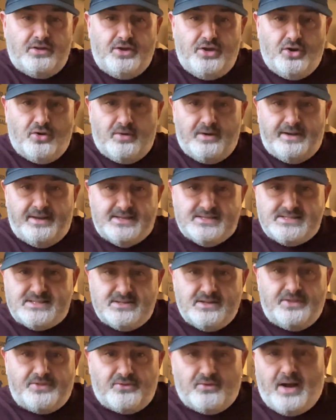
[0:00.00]
urine is
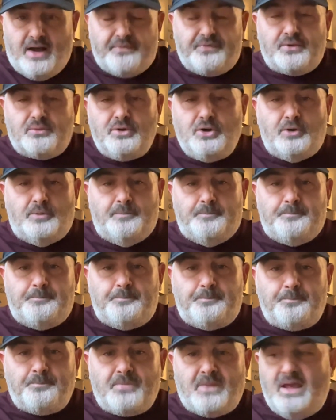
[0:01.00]
throughout the room.
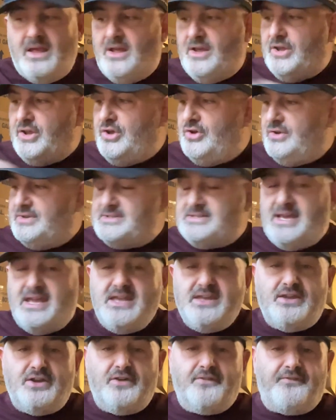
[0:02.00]
You'll
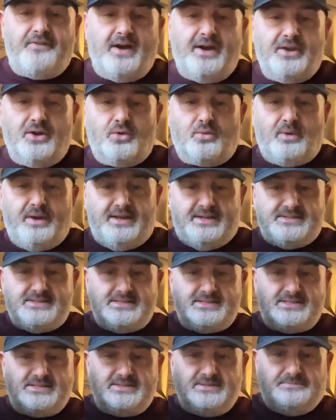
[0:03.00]
take your Final
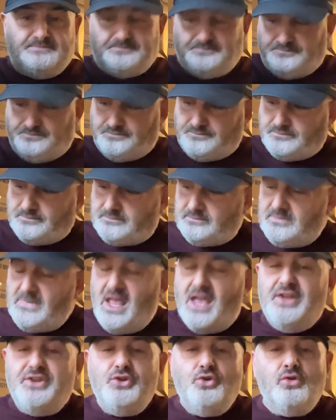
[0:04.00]
Rinse
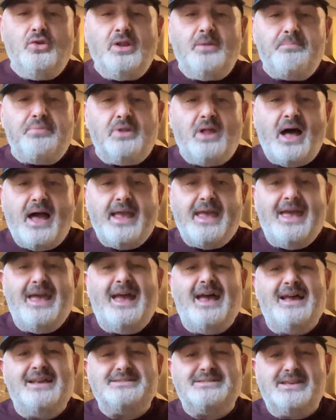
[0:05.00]
and you'll apply it
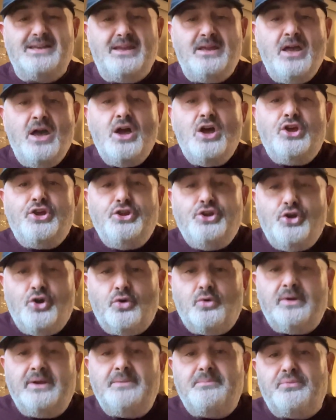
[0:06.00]
as a
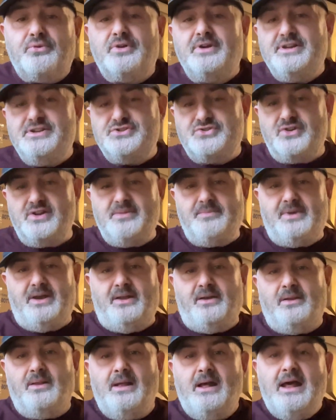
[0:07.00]
urine
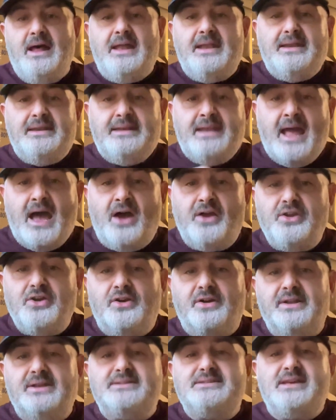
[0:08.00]
pre-treatment. Now you're
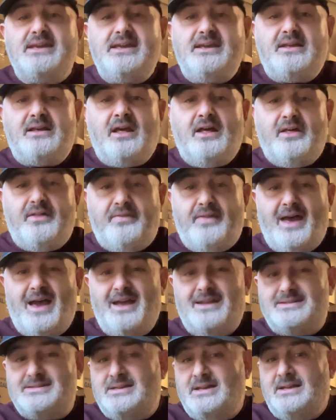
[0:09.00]
going to take
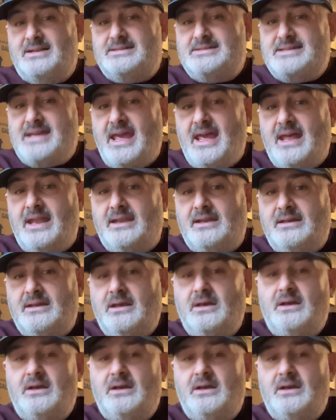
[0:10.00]
that 10